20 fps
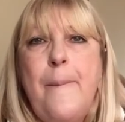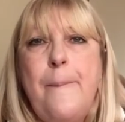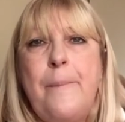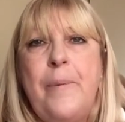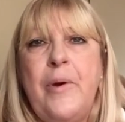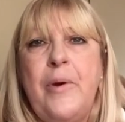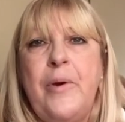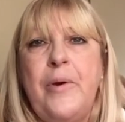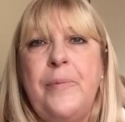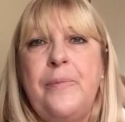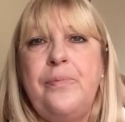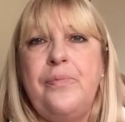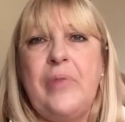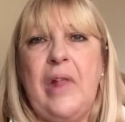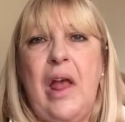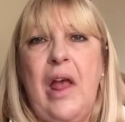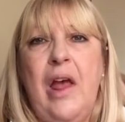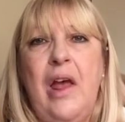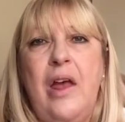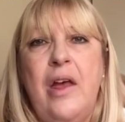but
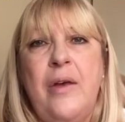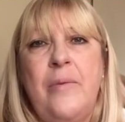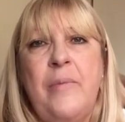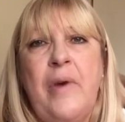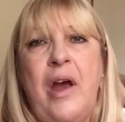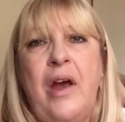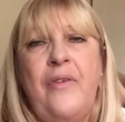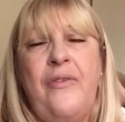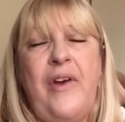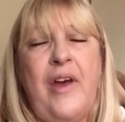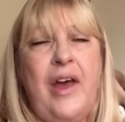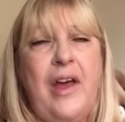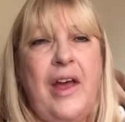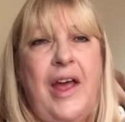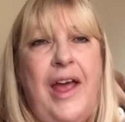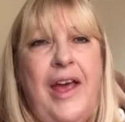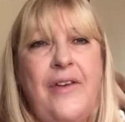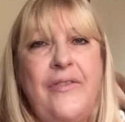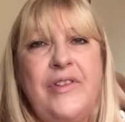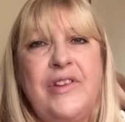I'm
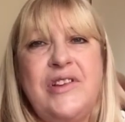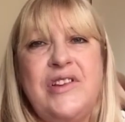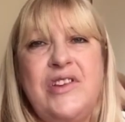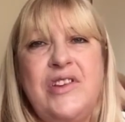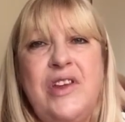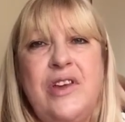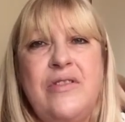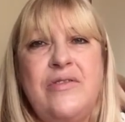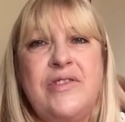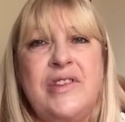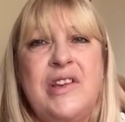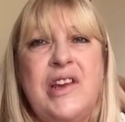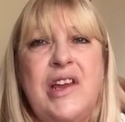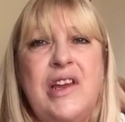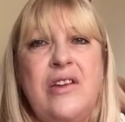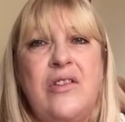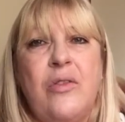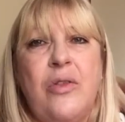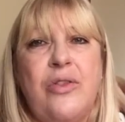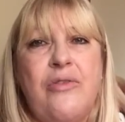having to use a
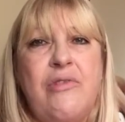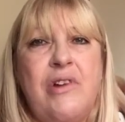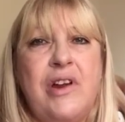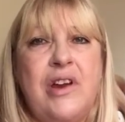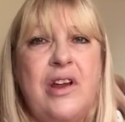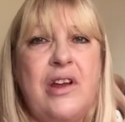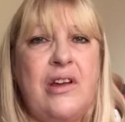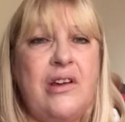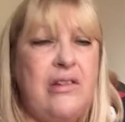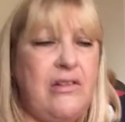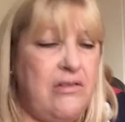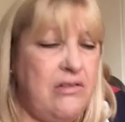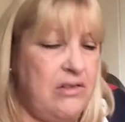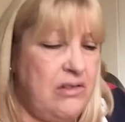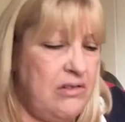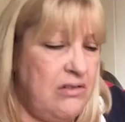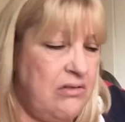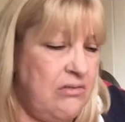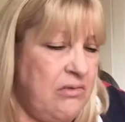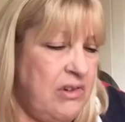needle threader,
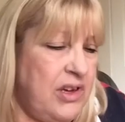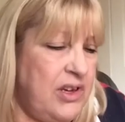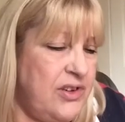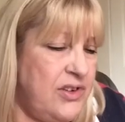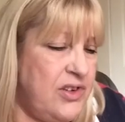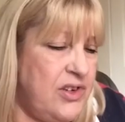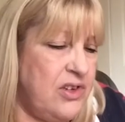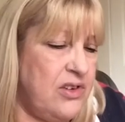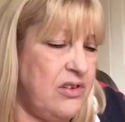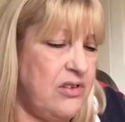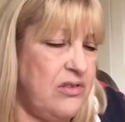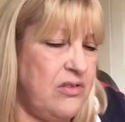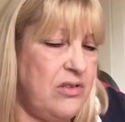which